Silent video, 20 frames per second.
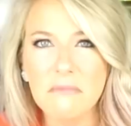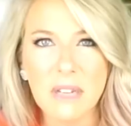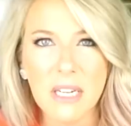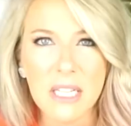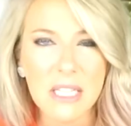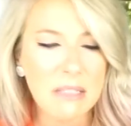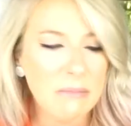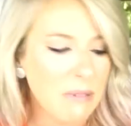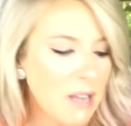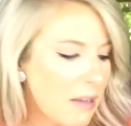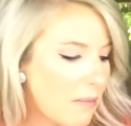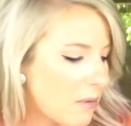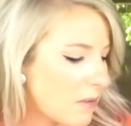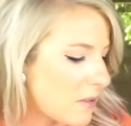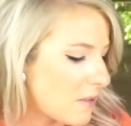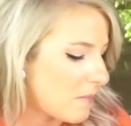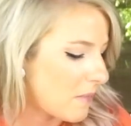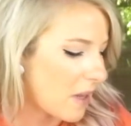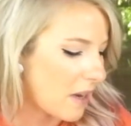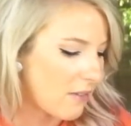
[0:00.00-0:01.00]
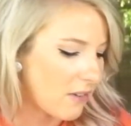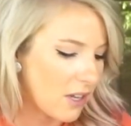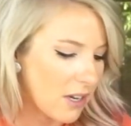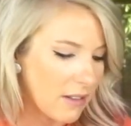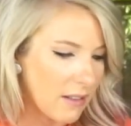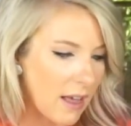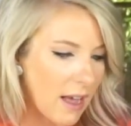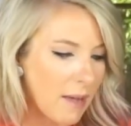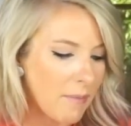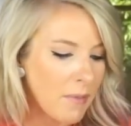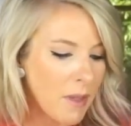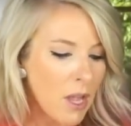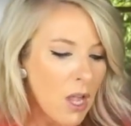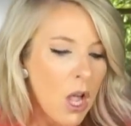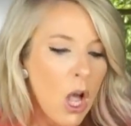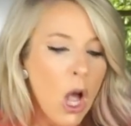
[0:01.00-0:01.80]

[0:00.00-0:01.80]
I need some labels. I'm not even going to lie.